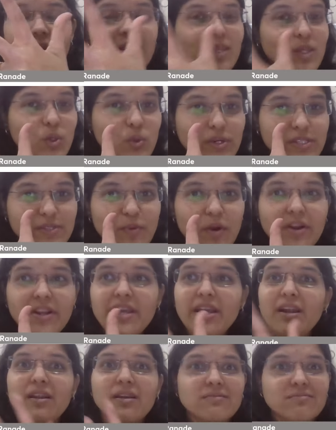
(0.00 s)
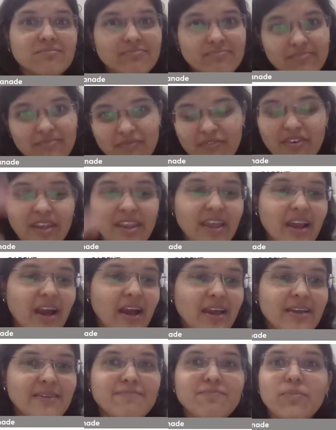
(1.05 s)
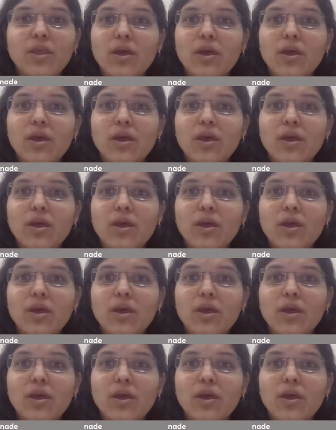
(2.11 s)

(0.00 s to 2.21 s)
US bond yield, very high.